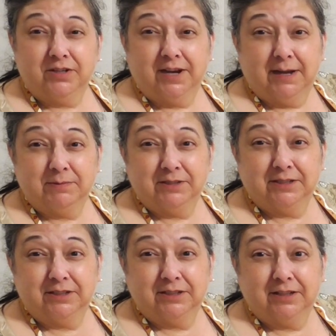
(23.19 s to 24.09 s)

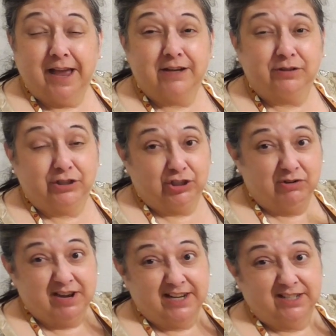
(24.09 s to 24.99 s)
chops actually 2
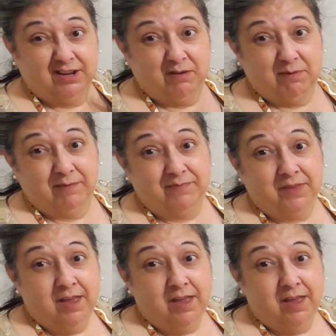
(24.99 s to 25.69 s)
nights ago, but